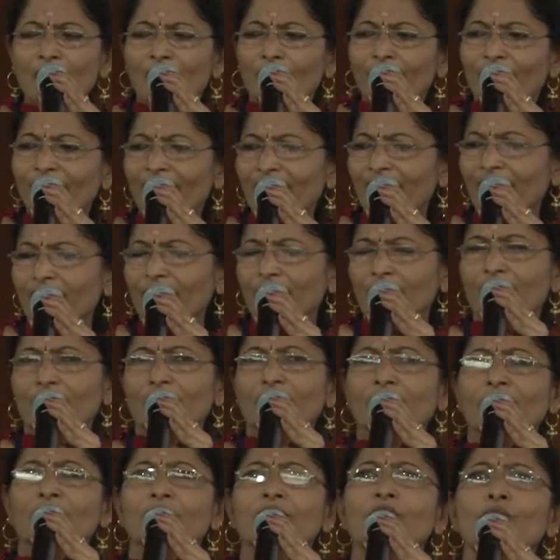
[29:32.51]

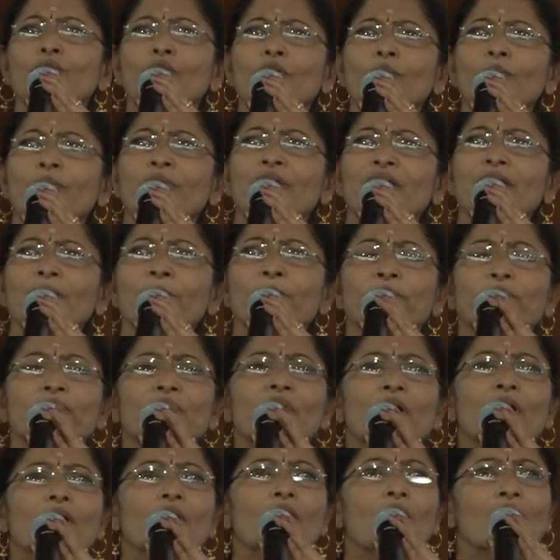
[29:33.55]
where you will be
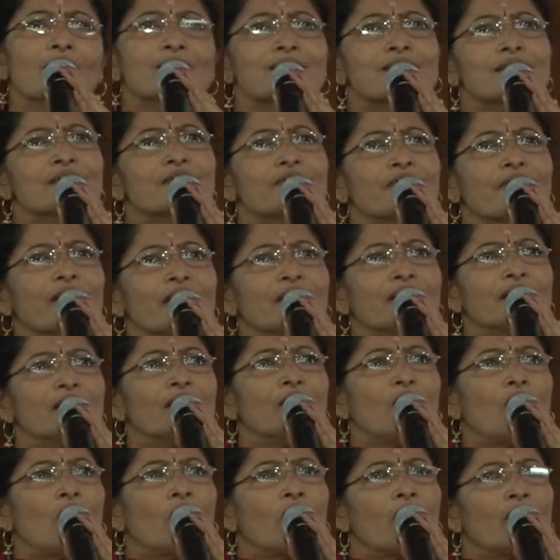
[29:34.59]
concentrating
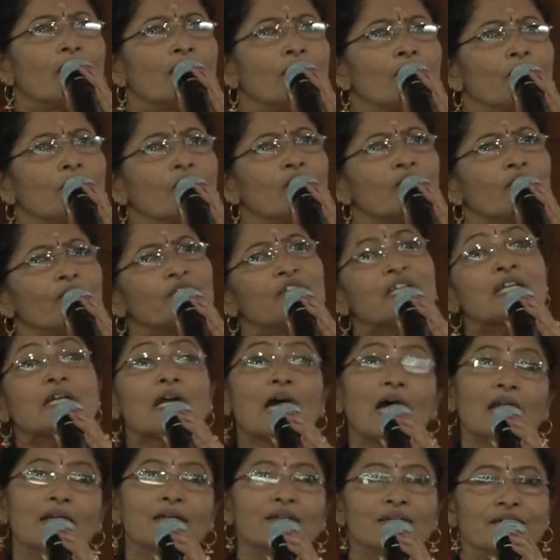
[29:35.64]
on one of the
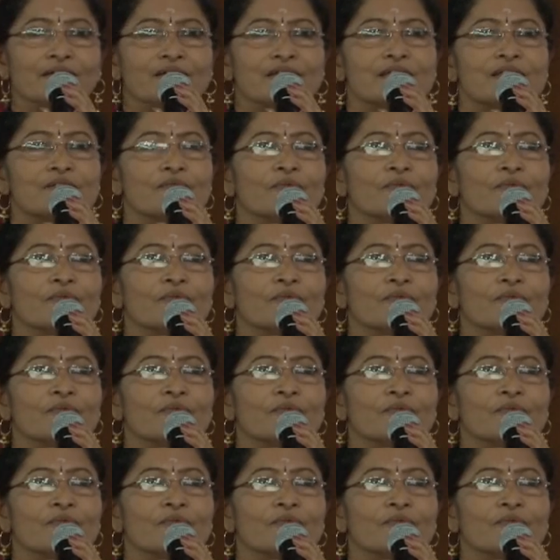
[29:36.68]
colors.